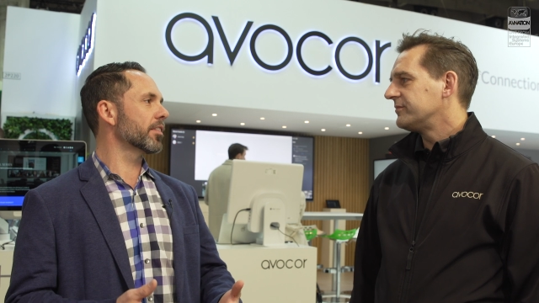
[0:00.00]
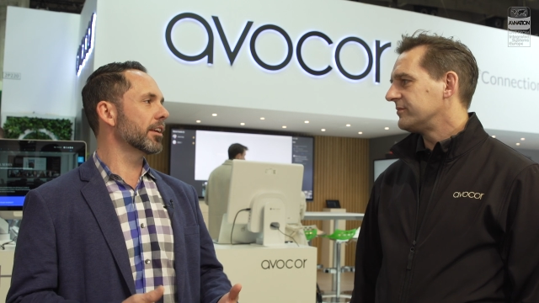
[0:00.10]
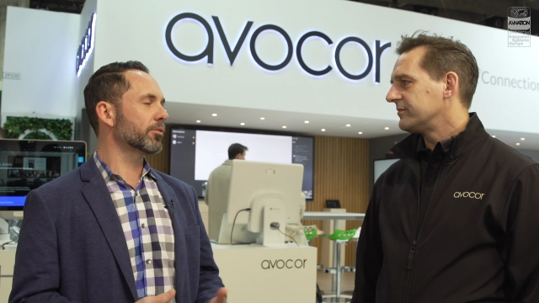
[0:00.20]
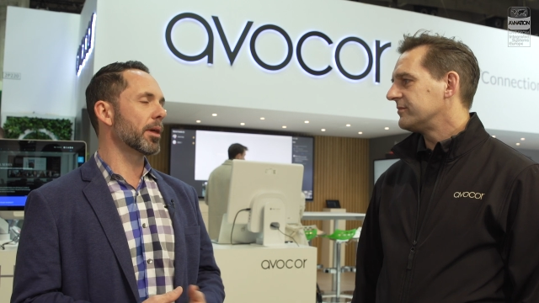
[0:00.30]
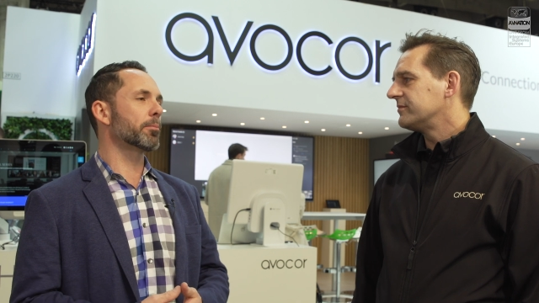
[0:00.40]
Speaker 1: and
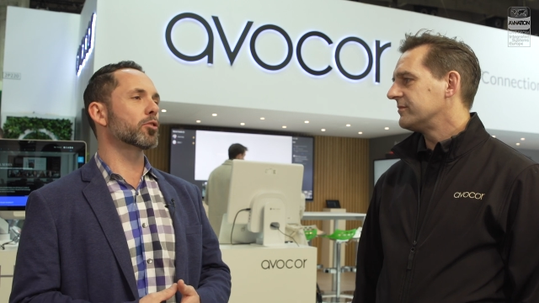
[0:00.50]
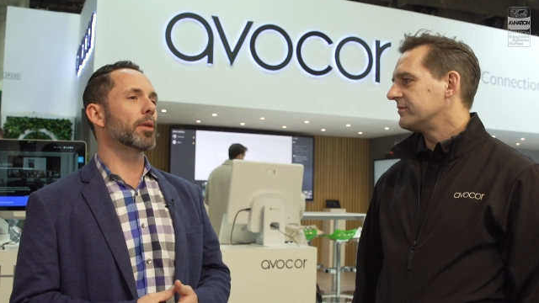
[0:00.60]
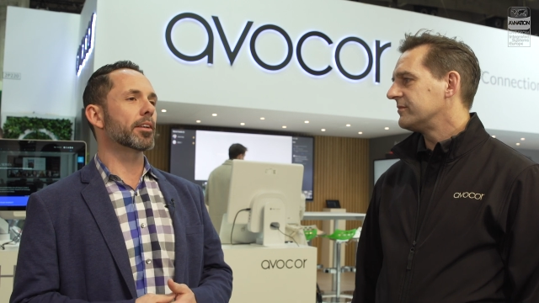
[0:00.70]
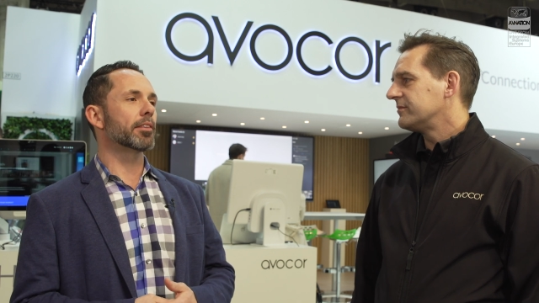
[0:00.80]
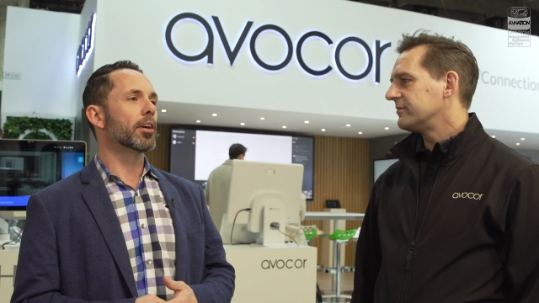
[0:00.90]
things from that
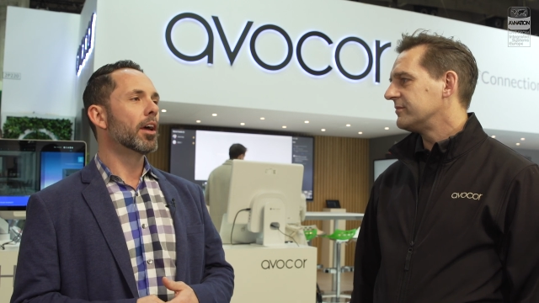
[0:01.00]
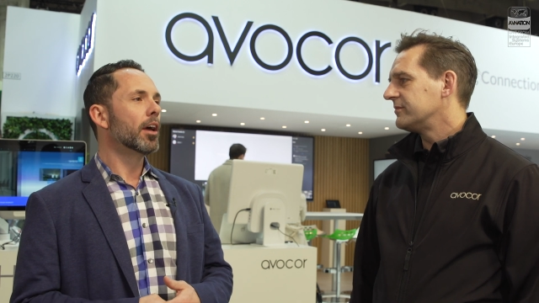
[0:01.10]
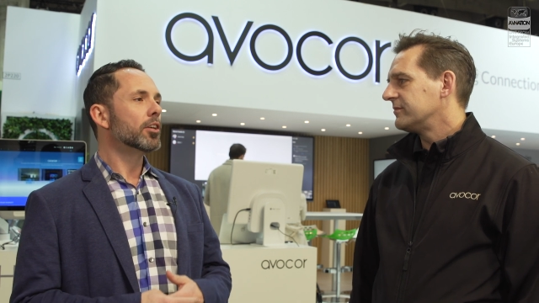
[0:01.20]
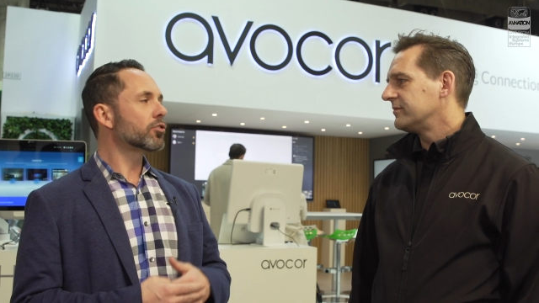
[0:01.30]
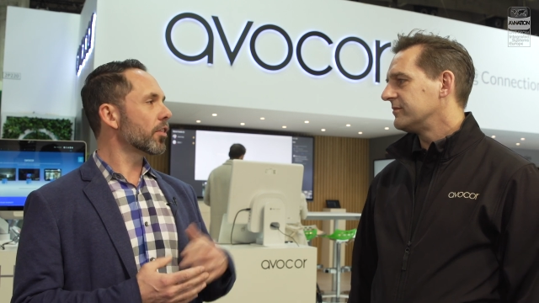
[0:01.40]
perspective.
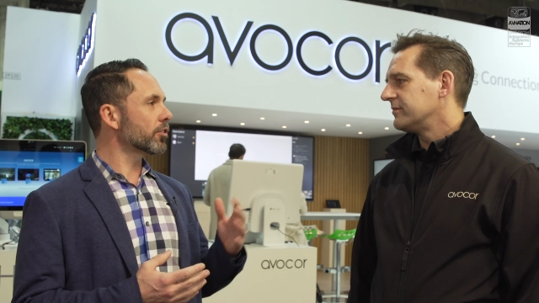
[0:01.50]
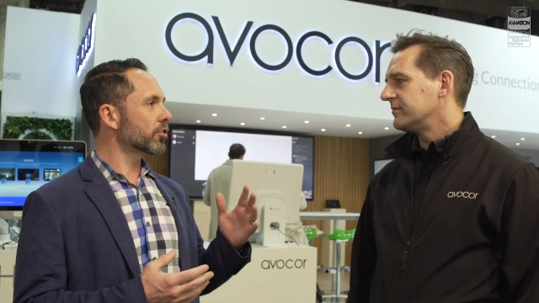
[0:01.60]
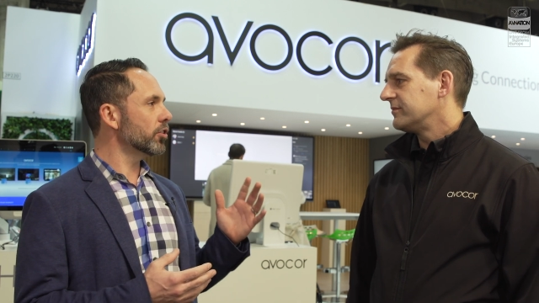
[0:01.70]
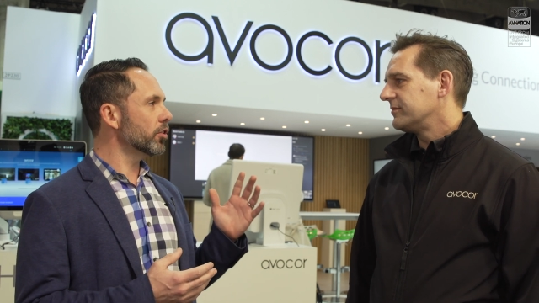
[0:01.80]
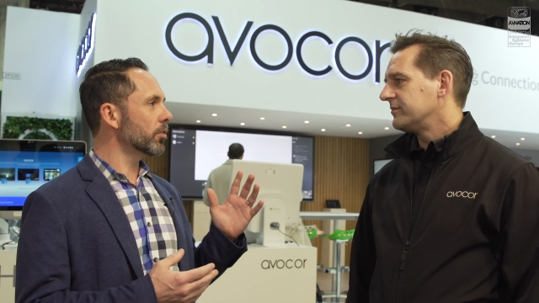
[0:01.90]
So
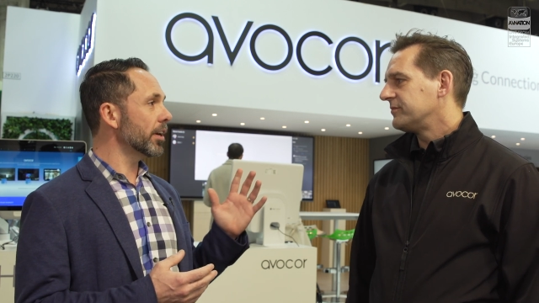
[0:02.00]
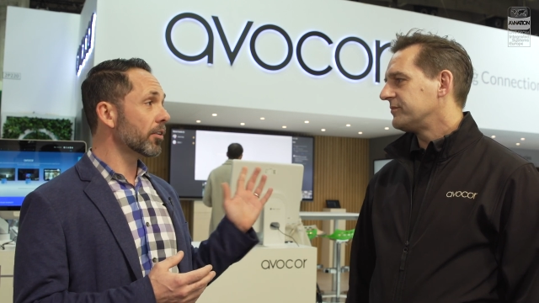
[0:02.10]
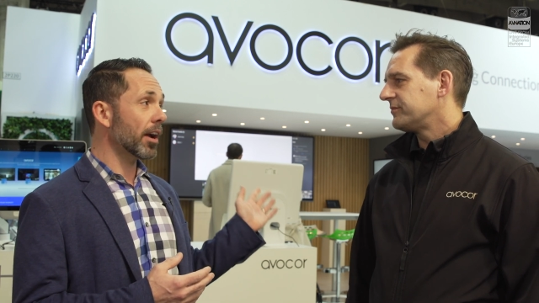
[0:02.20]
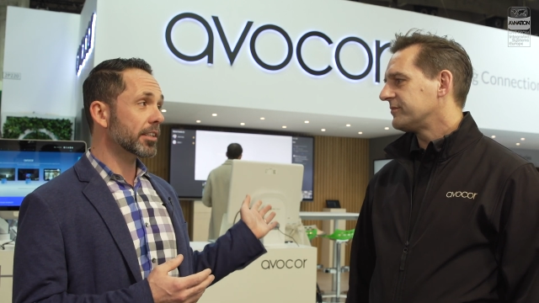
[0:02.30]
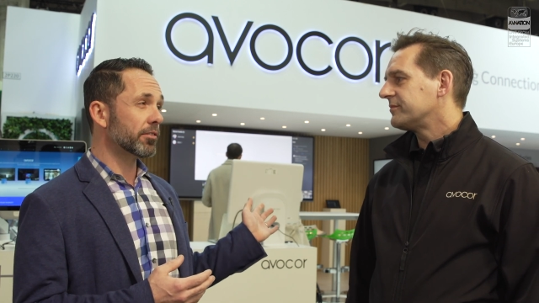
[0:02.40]
there's a new
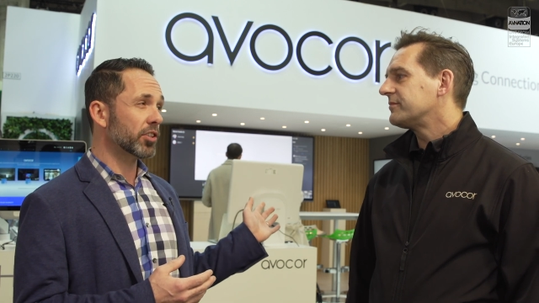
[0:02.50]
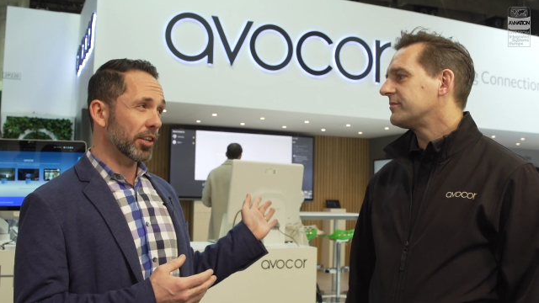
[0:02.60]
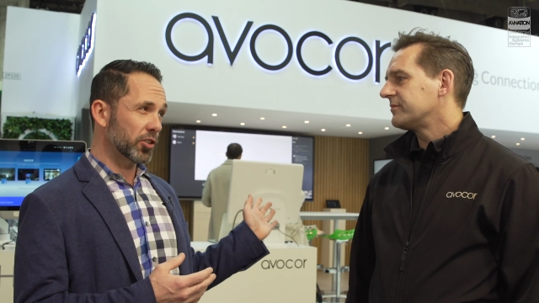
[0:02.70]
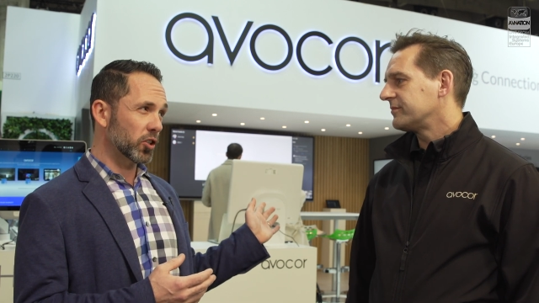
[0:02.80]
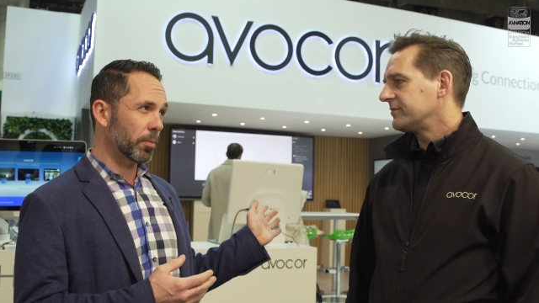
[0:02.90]
interactive
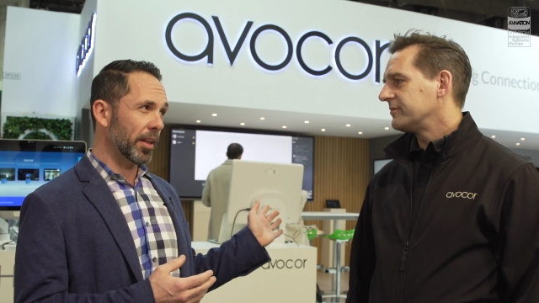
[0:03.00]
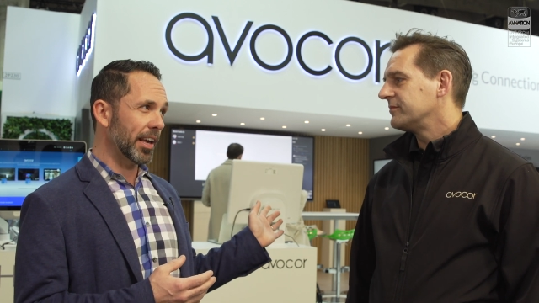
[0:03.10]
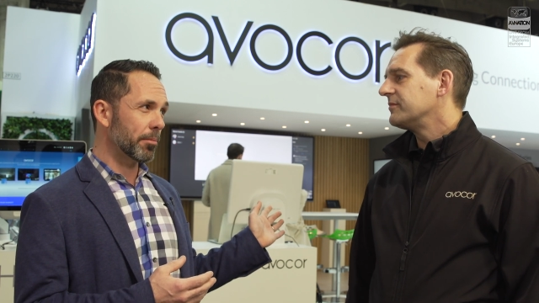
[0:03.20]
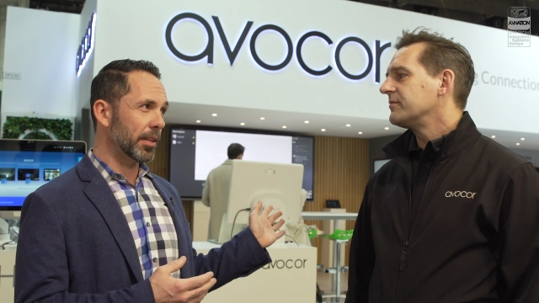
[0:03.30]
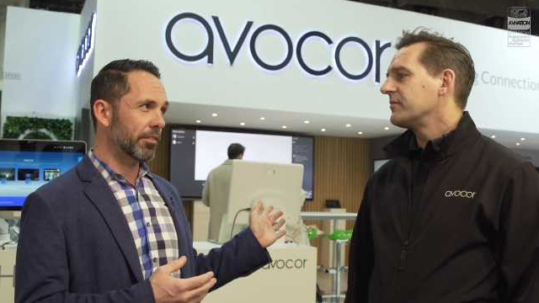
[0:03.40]
touch
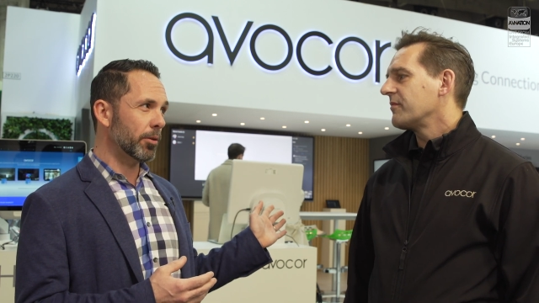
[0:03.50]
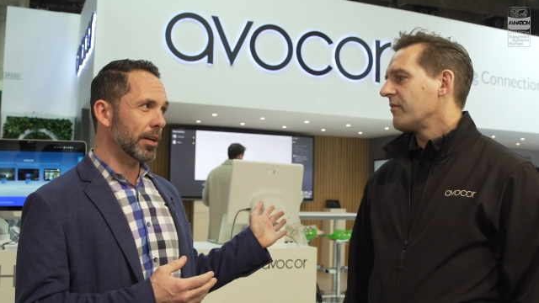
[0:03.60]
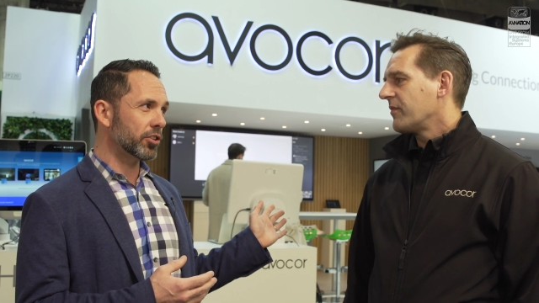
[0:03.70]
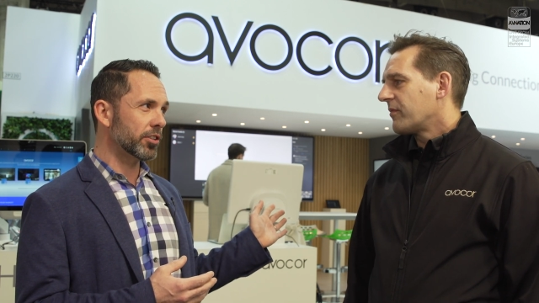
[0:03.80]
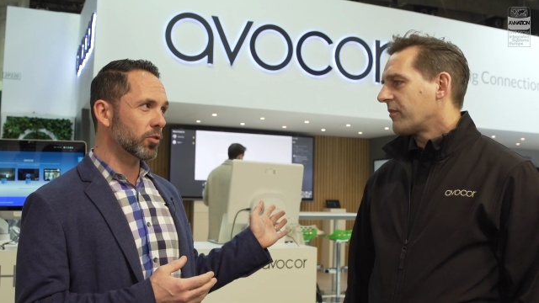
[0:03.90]
display, I believe you
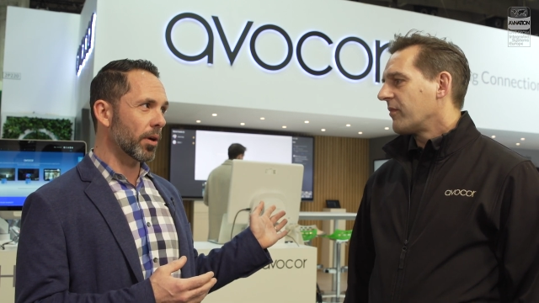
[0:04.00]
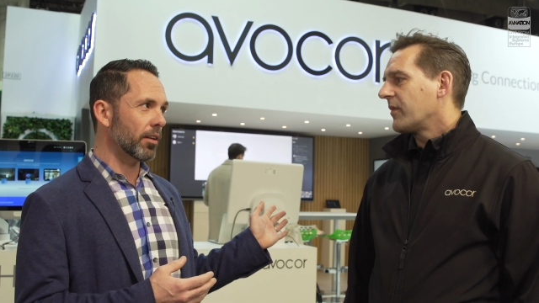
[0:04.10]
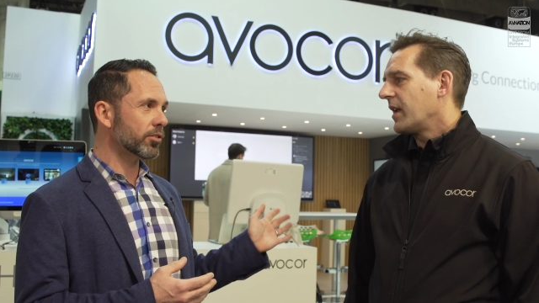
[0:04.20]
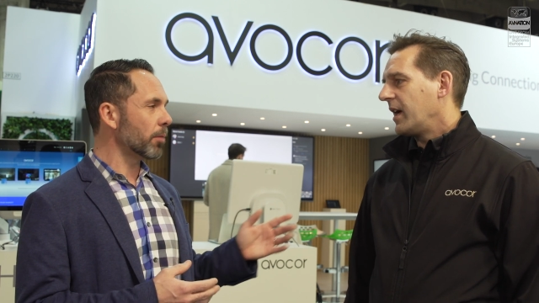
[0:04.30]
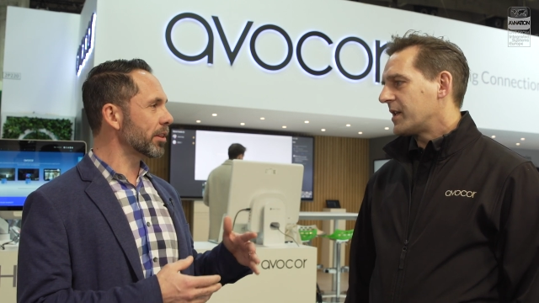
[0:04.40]
mentioned as
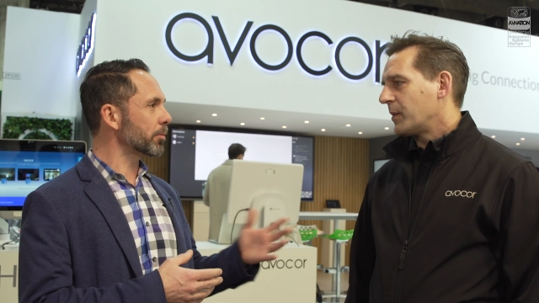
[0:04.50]
well. Tell me